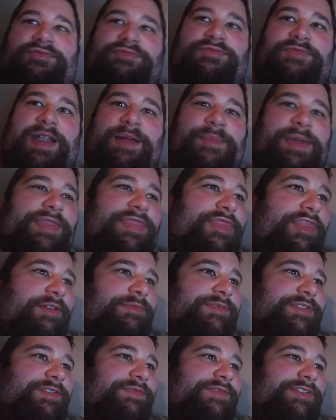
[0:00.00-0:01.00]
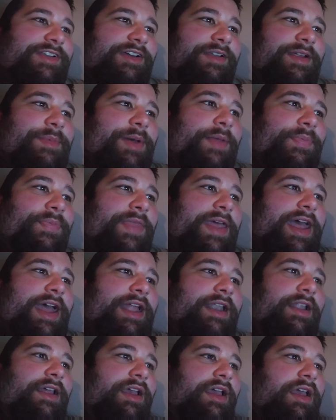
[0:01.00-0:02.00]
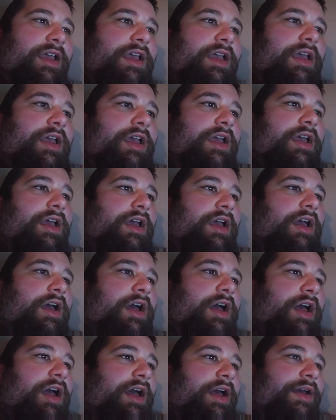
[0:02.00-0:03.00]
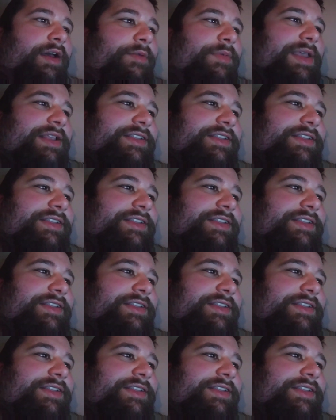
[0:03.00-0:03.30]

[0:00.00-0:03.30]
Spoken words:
crap, my thumbs, I'm sorry about that. I